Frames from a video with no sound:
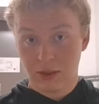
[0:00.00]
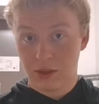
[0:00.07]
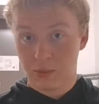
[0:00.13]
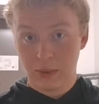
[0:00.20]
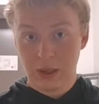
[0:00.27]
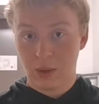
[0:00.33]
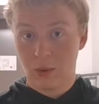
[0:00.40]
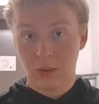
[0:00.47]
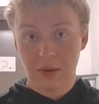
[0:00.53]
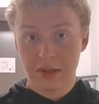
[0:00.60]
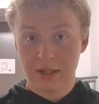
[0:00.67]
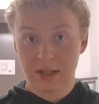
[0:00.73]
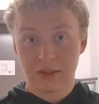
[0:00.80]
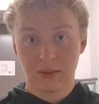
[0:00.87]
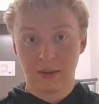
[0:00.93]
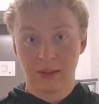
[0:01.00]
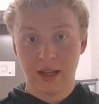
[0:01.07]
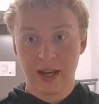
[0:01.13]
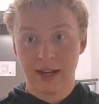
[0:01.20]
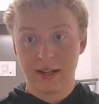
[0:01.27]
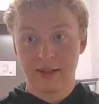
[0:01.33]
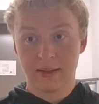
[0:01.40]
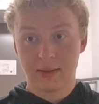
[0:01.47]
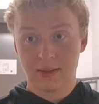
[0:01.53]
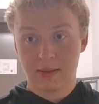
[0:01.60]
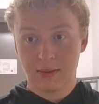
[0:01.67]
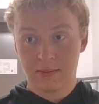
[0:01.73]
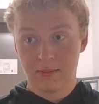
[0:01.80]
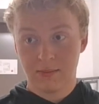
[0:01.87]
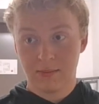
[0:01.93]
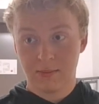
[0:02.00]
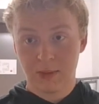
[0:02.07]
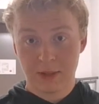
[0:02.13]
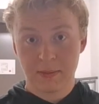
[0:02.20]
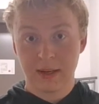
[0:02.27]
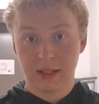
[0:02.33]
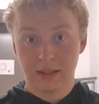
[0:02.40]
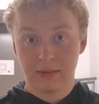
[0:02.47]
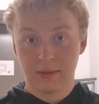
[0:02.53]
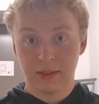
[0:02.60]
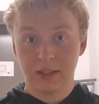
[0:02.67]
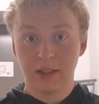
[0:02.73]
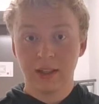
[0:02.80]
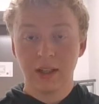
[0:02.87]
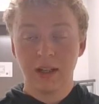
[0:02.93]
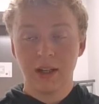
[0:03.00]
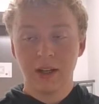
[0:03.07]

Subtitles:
three horizontal lines, respectively.